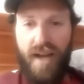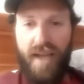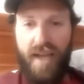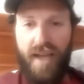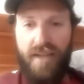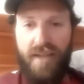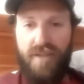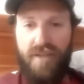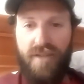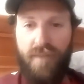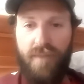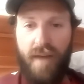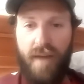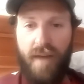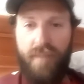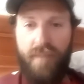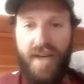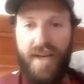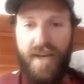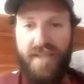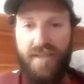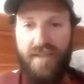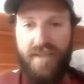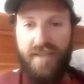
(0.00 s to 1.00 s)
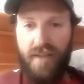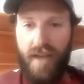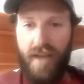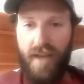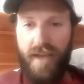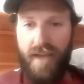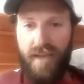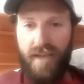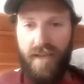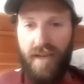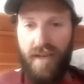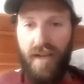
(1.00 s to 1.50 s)
I can do my best to
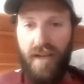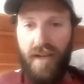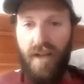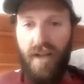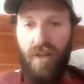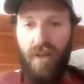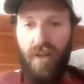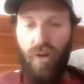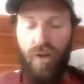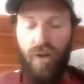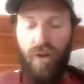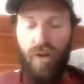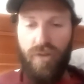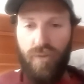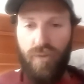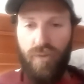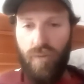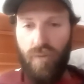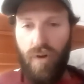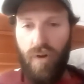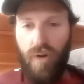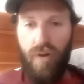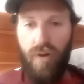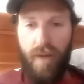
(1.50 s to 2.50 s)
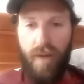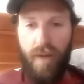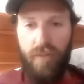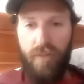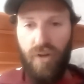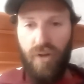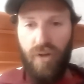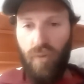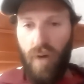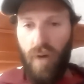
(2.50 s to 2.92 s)
like, look at the road I'm going to